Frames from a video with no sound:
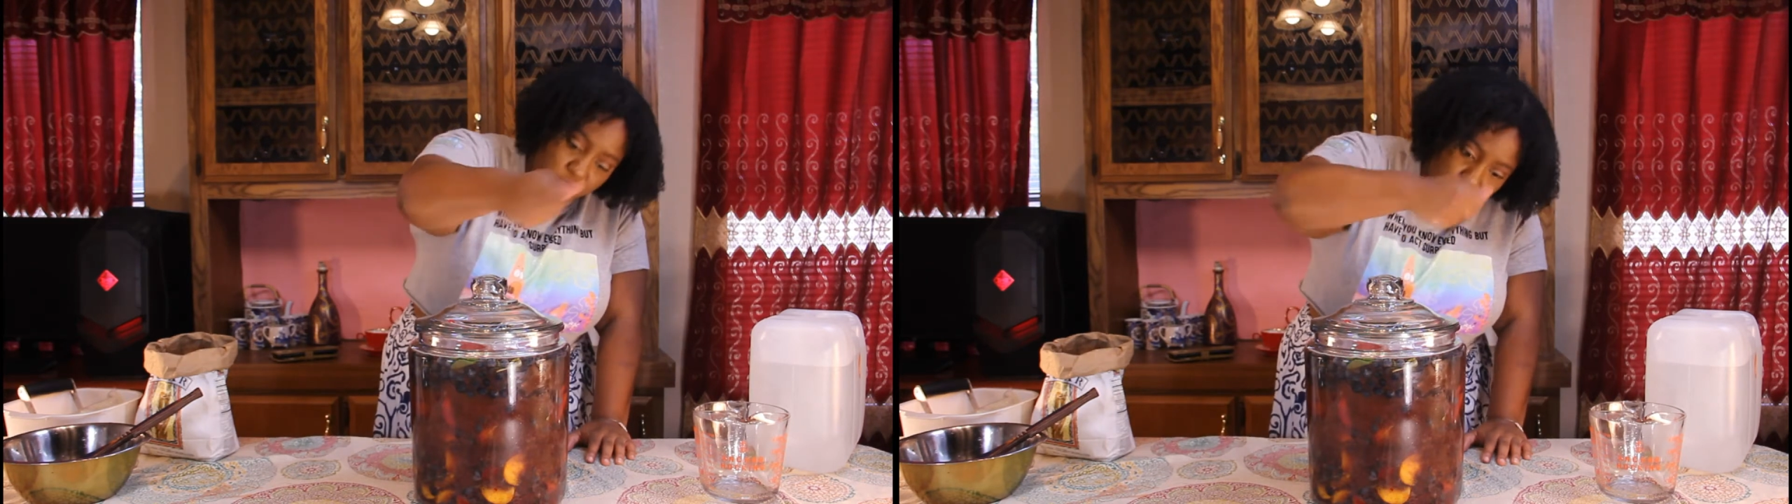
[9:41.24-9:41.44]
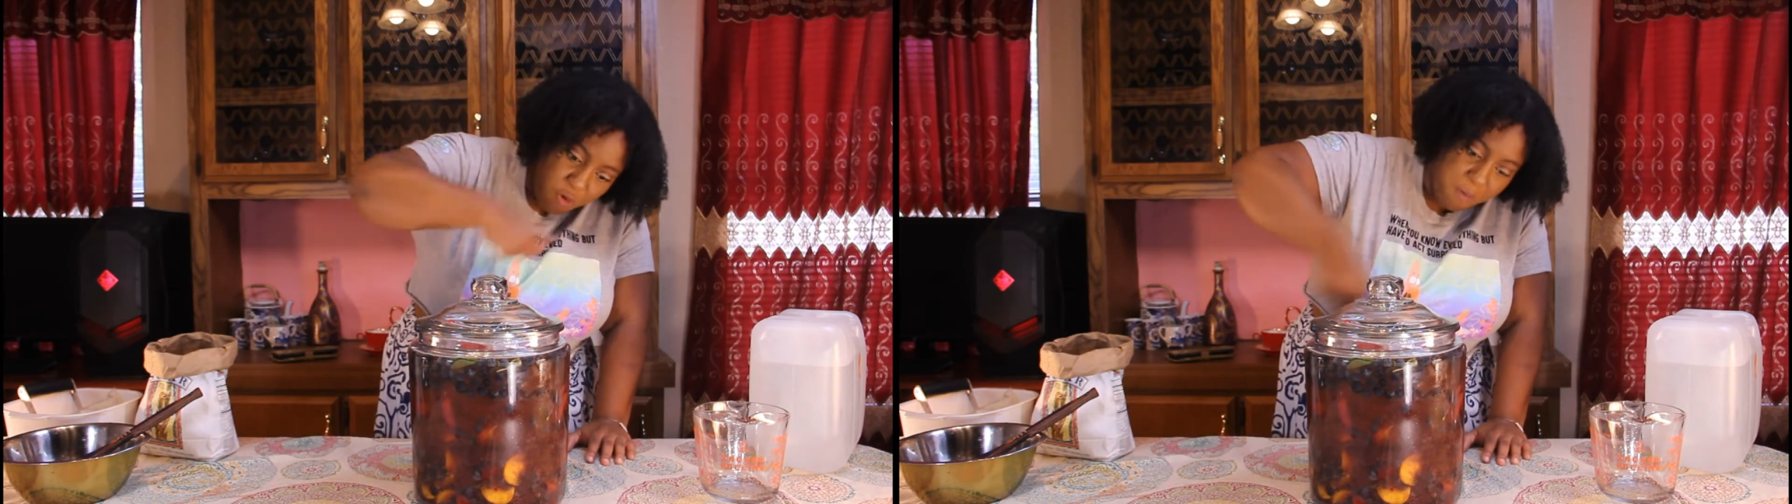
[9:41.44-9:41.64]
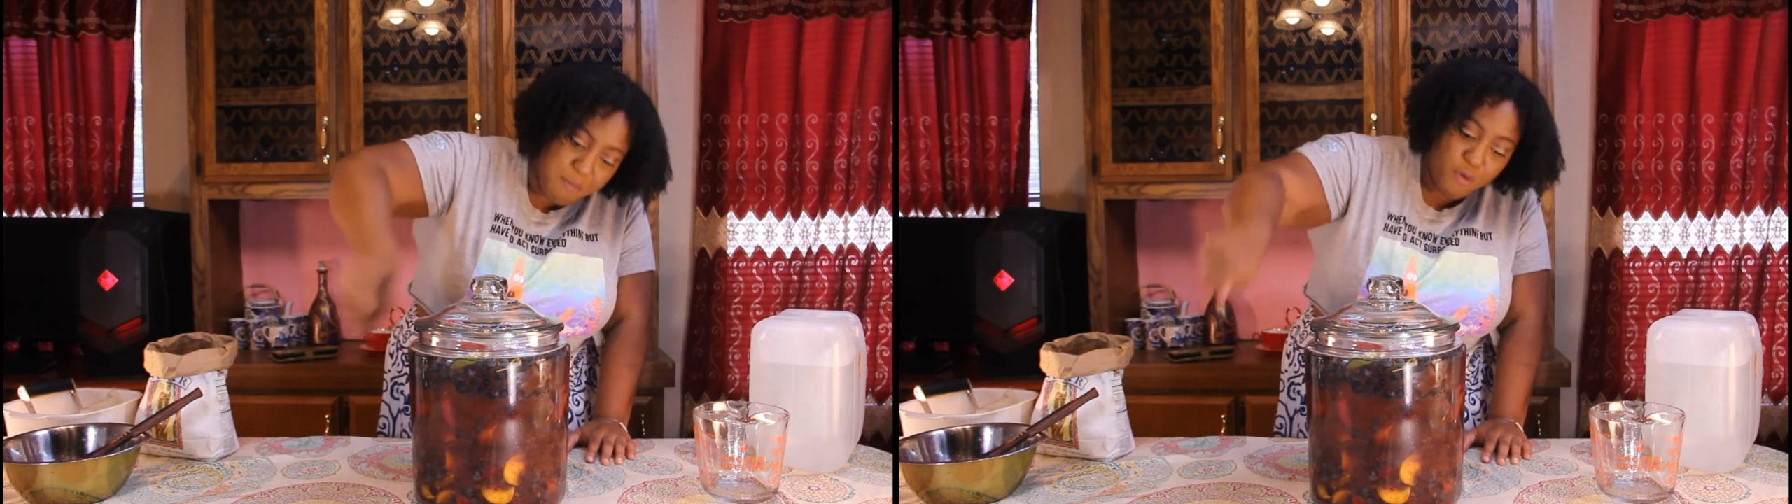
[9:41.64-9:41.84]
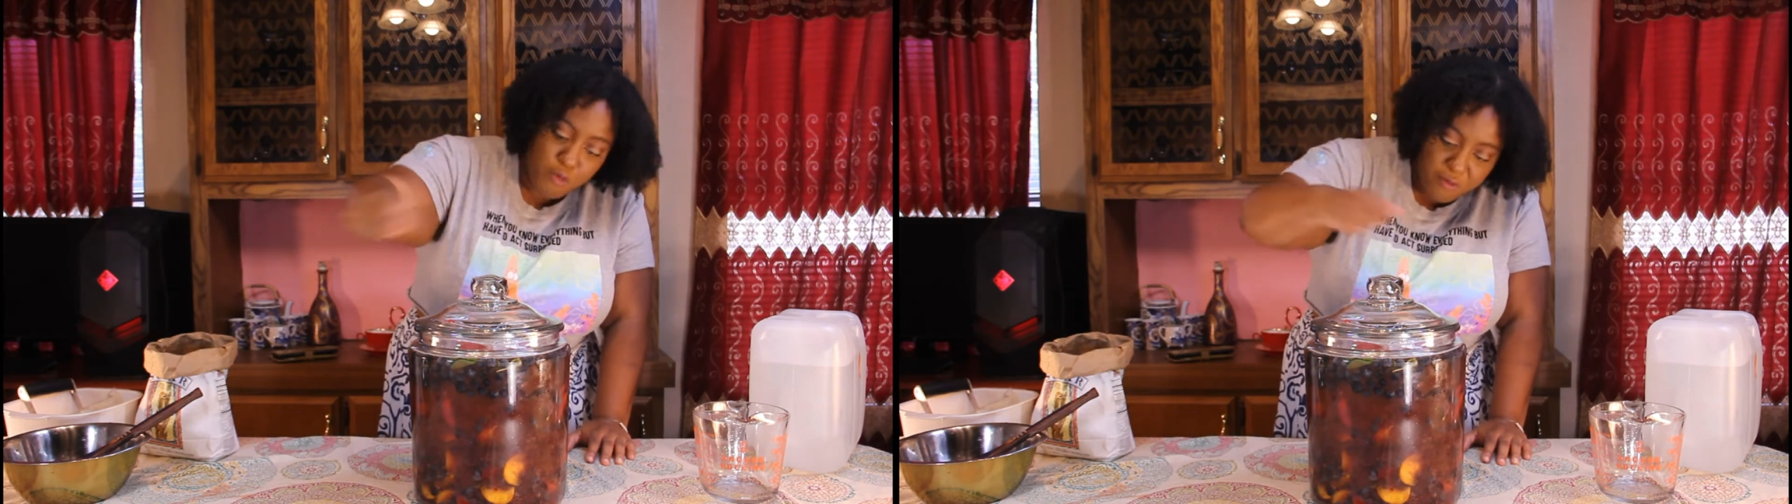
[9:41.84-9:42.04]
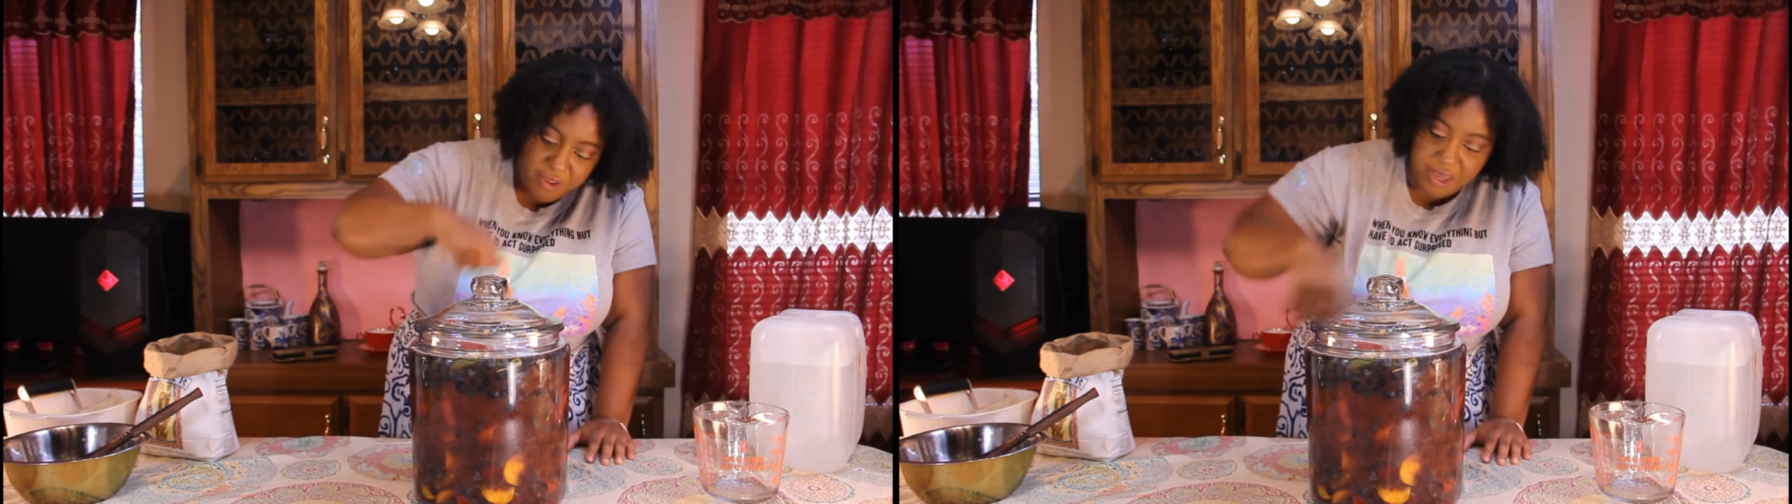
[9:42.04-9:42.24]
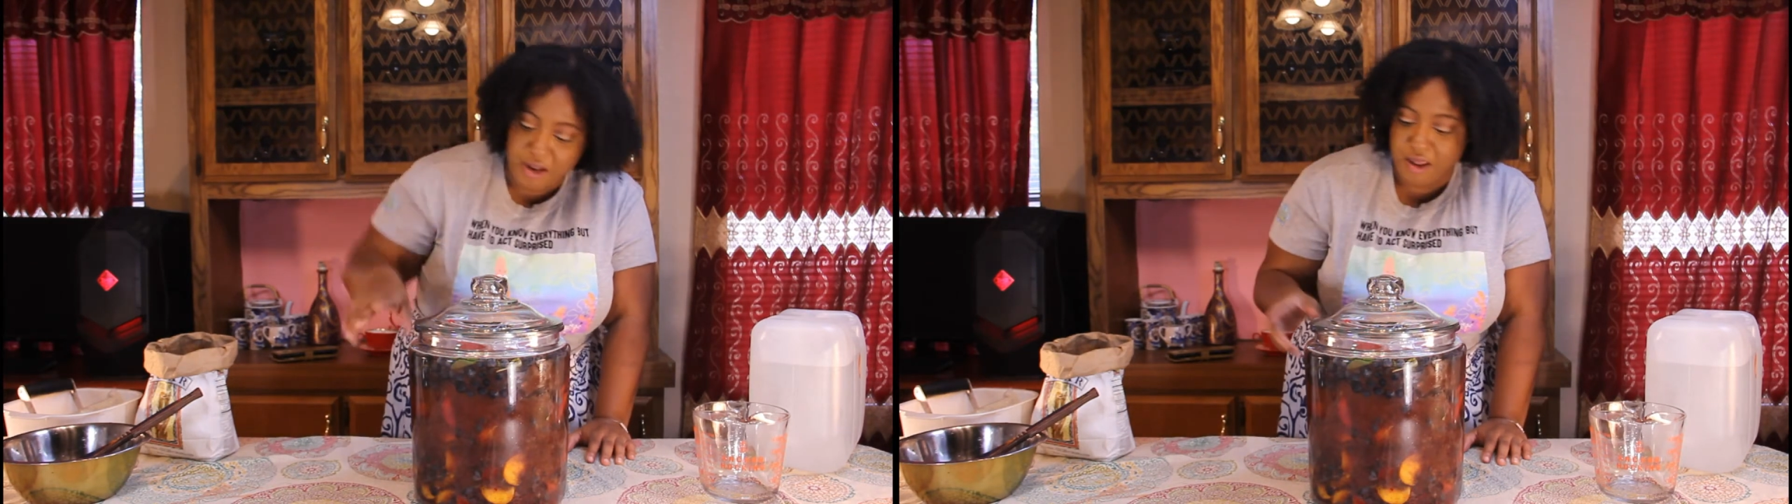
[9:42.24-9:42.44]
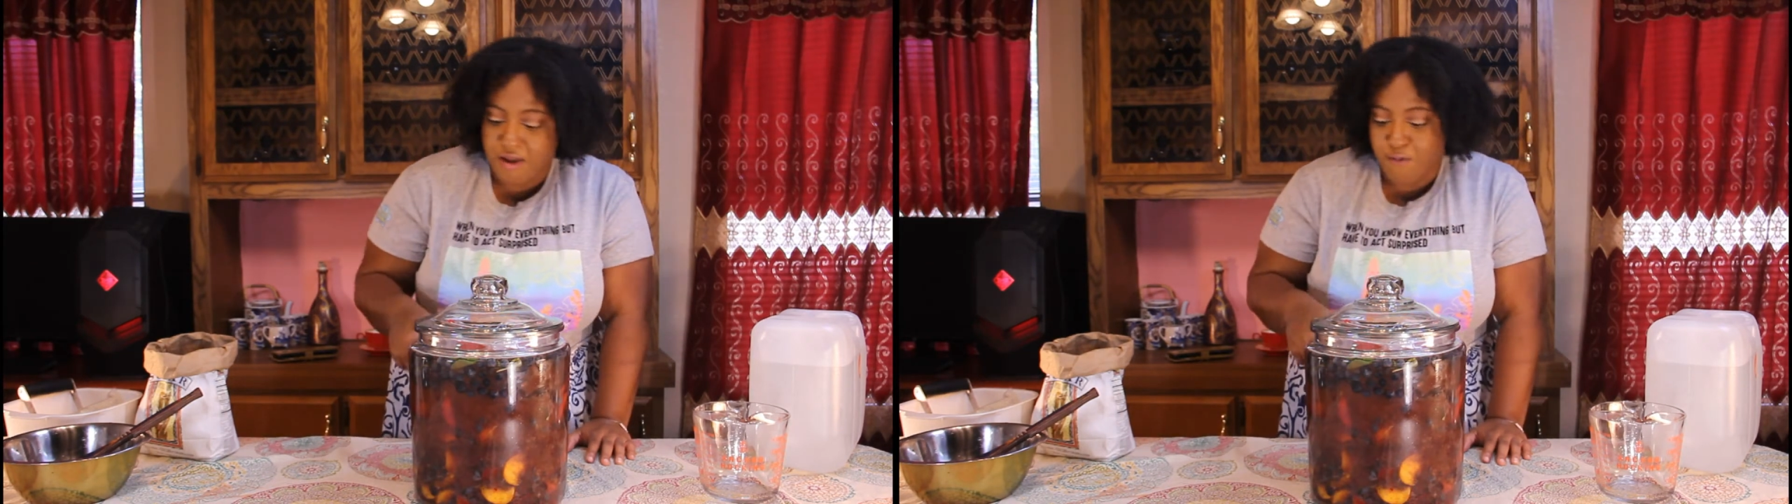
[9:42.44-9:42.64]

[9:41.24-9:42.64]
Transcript: you're moving